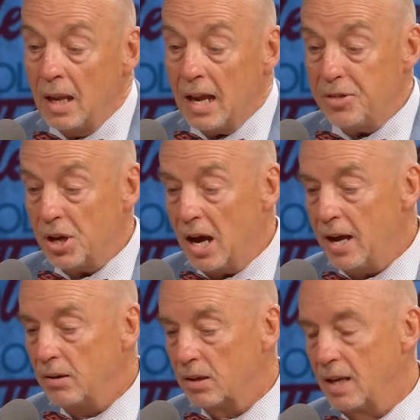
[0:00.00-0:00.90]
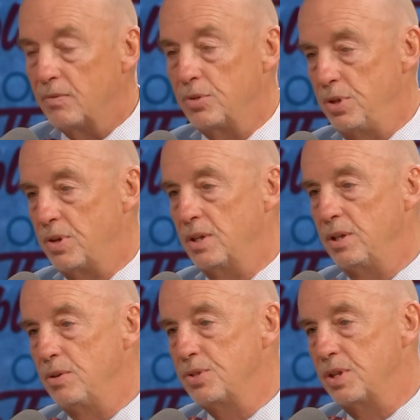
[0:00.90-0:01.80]
at the higher level, you can
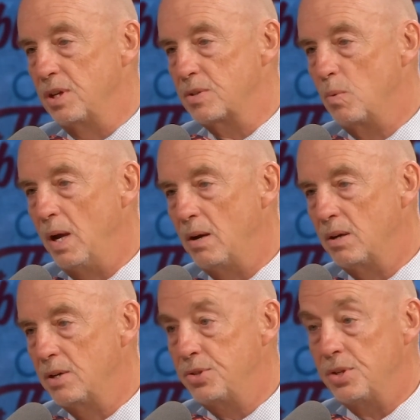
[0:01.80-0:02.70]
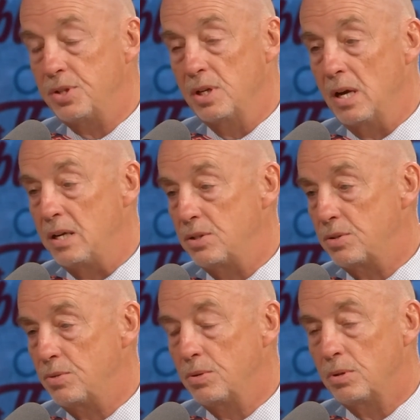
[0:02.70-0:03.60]
use it as well. And it's just a nice
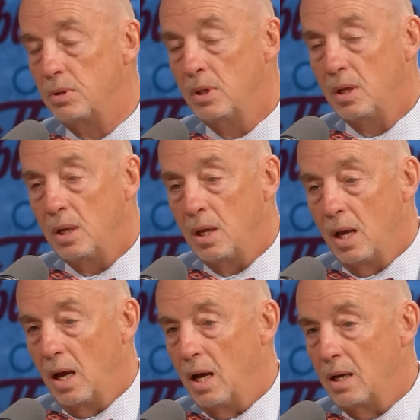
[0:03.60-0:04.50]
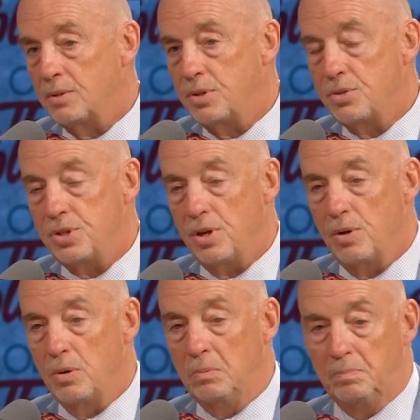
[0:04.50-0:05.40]
tool to
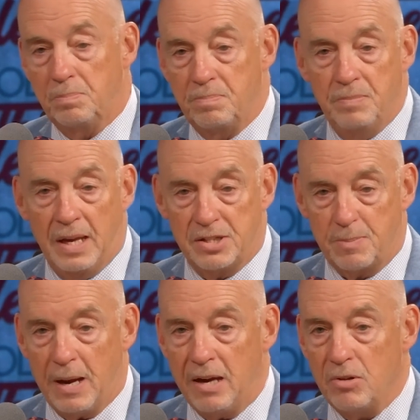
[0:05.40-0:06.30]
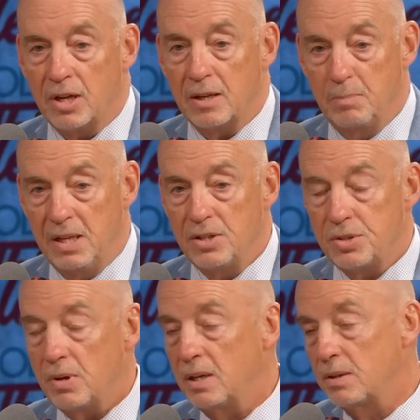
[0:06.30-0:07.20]
show aspiring
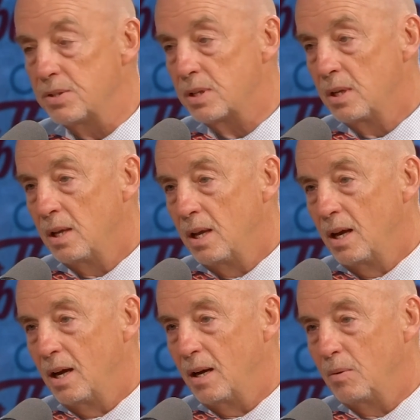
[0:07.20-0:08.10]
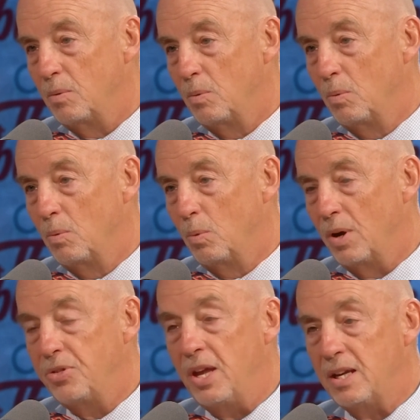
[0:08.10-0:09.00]
administrators
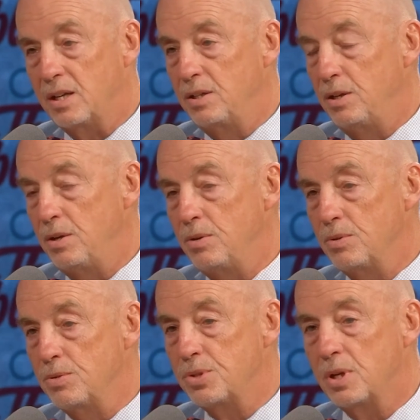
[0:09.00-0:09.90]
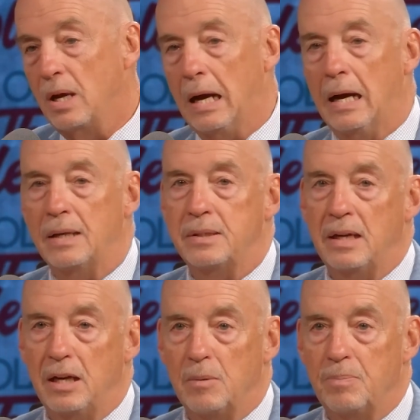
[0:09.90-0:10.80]
what they can use to
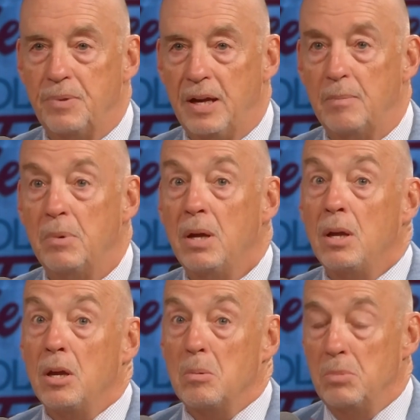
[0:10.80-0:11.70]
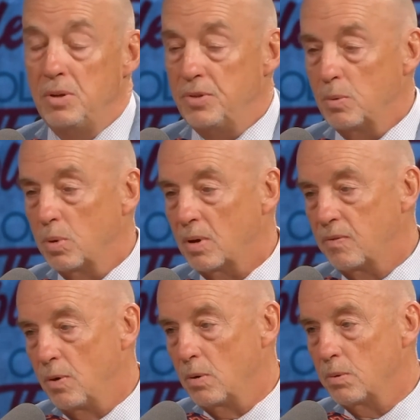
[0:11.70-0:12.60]
help them move the work
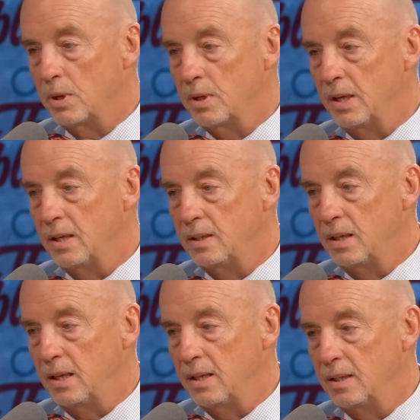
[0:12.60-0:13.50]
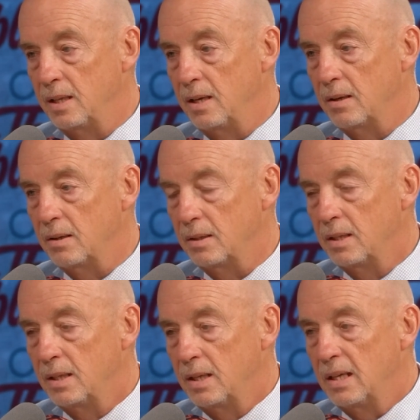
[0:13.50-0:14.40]
forward in their
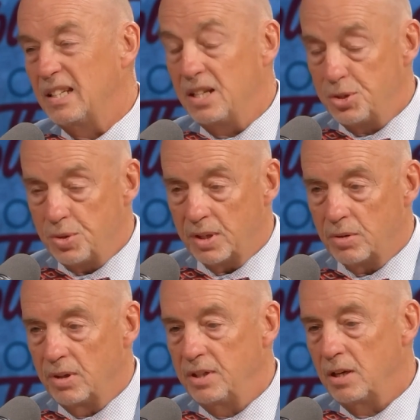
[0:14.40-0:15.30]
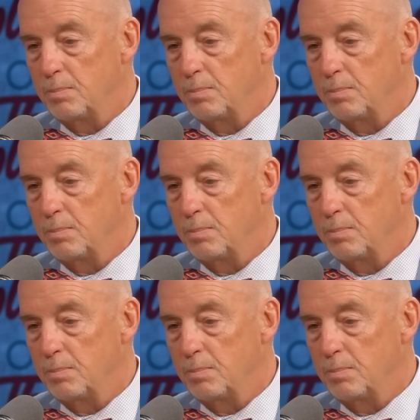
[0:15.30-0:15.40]
district or in their